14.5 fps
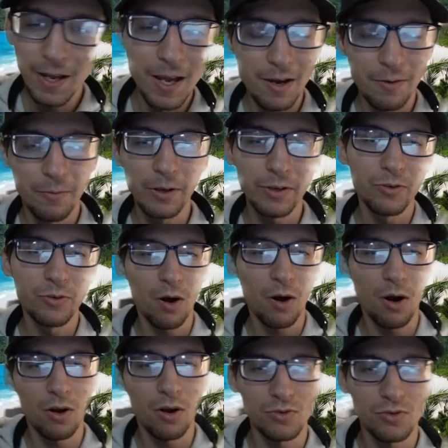We can do all
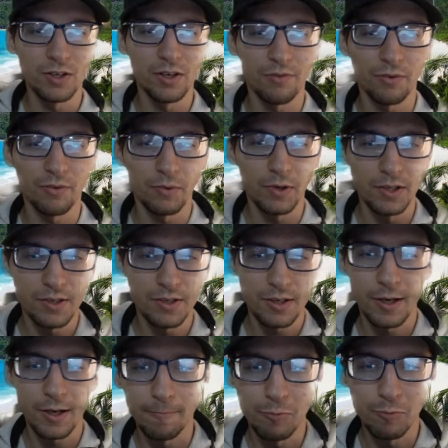sorts of different ones.
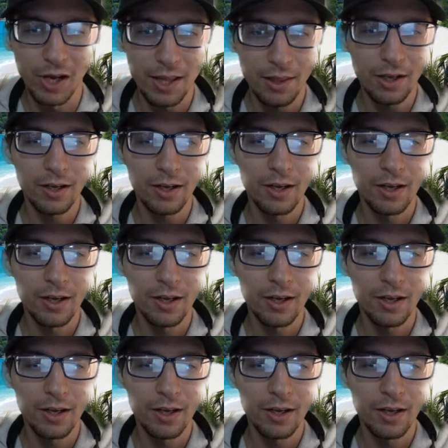But I think